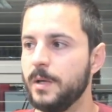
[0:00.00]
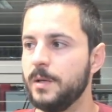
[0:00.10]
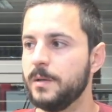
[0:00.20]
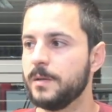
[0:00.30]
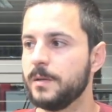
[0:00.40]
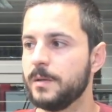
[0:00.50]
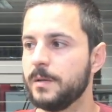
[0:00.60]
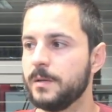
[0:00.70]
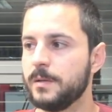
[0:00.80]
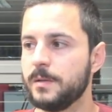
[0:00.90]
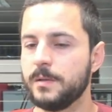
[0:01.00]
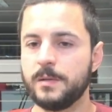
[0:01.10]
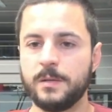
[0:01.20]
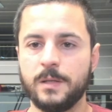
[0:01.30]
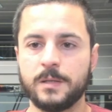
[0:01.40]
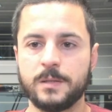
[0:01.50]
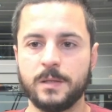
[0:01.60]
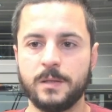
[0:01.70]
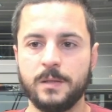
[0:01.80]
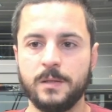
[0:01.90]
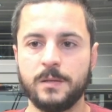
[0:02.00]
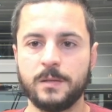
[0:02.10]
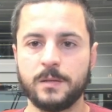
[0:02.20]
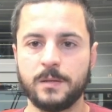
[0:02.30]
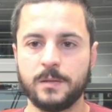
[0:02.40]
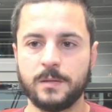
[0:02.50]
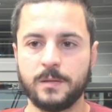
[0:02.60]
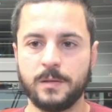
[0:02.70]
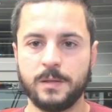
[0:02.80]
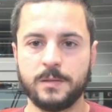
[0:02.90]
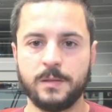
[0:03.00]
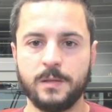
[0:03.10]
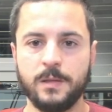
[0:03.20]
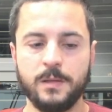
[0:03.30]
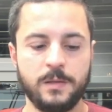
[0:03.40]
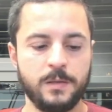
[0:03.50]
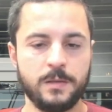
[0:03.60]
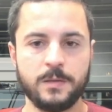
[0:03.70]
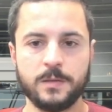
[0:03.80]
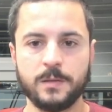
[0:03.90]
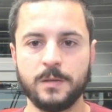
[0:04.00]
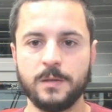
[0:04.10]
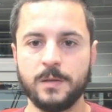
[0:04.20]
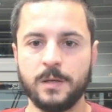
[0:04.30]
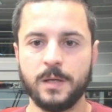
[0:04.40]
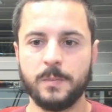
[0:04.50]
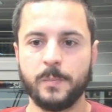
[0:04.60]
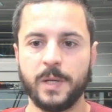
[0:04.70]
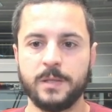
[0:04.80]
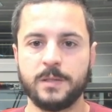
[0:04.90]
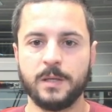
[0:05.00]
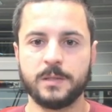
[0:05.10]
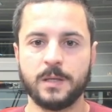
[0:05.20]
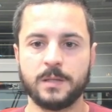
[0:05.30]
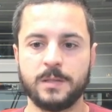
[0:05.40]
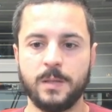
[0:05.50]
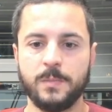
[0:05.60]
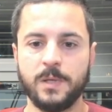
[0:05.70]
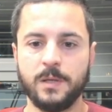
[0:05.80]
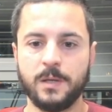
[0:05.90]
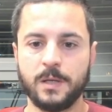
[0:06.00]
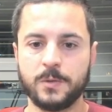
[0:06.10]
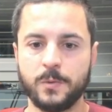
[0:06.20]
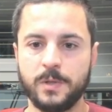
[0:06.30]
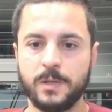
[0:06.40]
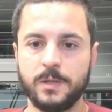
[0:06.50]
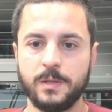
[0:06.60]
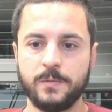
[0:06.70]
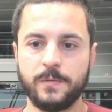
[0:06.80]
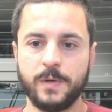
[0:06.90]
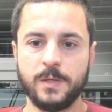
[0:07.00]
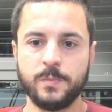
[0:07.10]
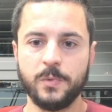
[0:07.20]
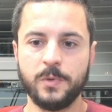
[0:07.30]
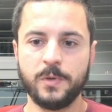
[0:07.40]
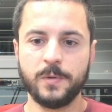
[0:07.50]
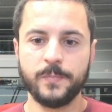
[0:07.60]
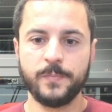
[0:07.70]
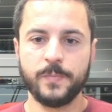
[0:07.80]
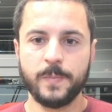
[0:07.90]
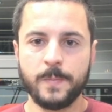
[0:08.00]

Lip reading: Okay, that's not it. Let's delete this and paste the exact same thing as we did in Facebook.